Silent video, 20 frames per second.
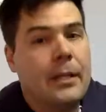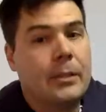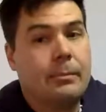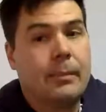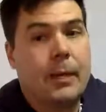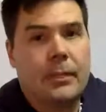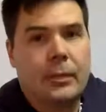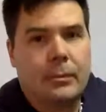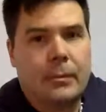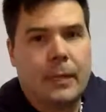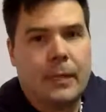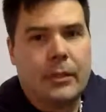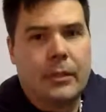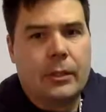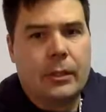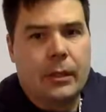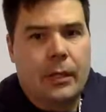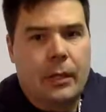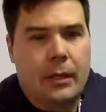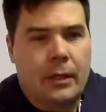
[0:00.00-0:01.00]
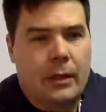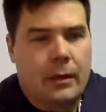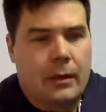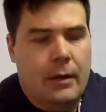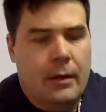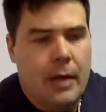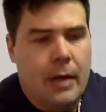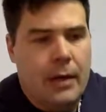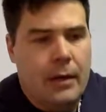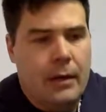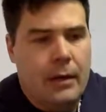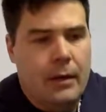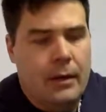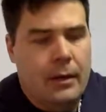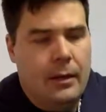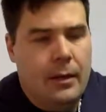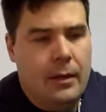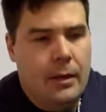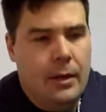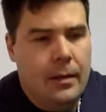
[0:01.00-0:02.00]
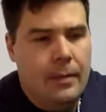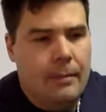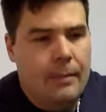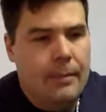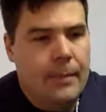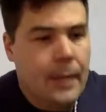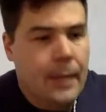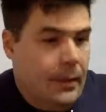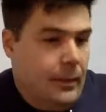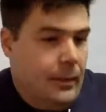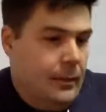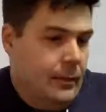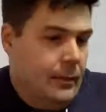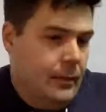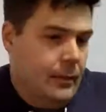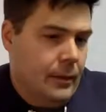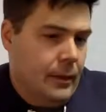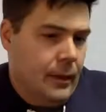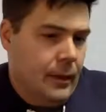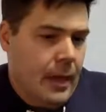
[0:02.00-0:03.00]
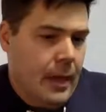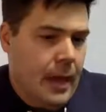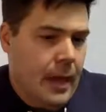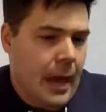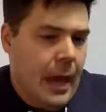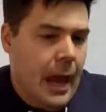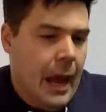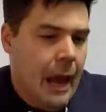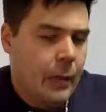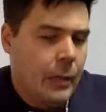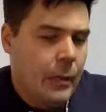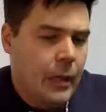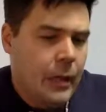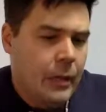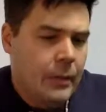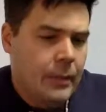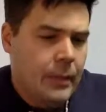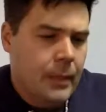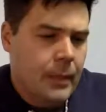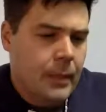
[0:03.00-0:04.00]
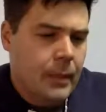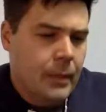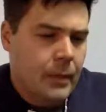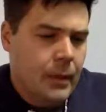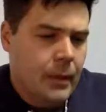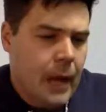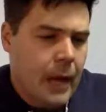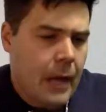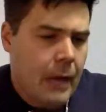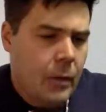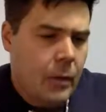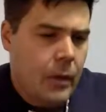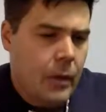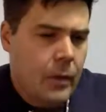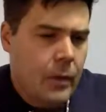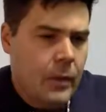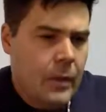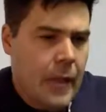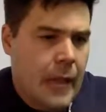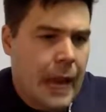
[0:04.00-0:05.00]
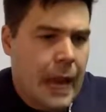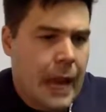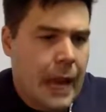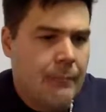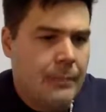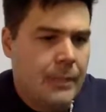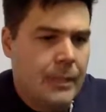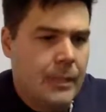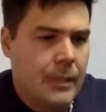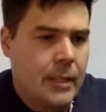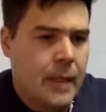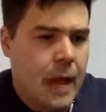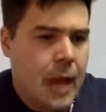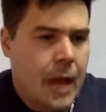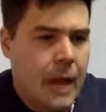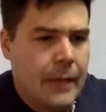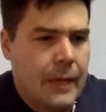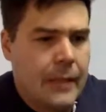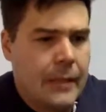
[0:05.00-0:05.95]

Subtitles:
much, much earlier, right? But and I wish I could be kind of one of those, and I'm just not.